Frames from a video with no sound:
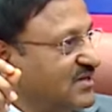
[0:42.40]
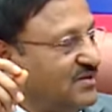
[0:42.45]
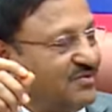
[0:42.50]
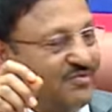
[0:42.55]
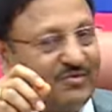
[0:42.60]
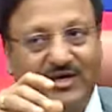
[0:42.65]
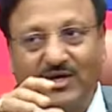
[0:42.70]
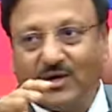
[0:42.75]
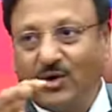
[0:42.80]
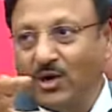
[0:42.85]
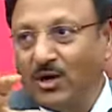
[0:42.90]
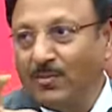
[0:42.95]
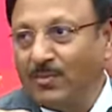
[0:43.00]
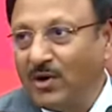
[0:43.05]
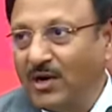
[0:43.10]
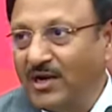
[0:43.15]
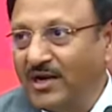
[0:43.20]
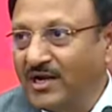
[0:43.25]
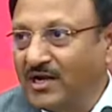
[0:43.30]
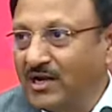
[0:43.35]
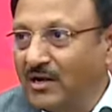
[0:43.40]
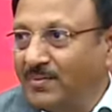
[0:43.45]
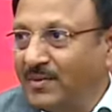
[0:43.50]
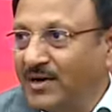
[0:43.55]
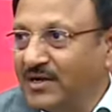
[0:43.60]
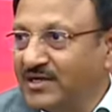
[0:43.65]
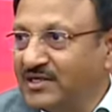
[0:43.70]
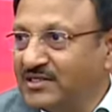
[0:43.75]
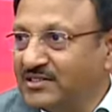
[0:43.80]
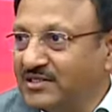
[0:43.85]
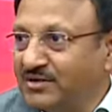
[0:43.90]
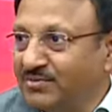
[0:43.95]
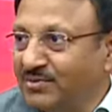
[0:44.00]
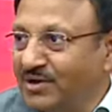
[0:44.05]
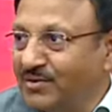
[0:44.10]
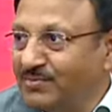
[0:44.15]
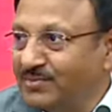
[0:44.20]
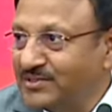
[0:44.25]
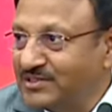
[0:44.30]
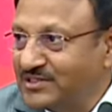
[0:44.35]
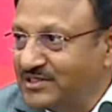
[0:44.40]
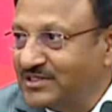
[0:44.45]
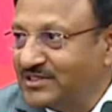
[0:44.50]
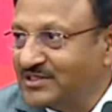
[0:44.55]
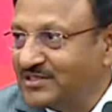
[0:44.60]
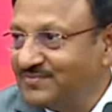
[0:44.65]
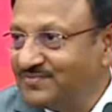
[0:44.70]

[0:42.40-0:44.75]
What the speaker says: where all political parties remain present.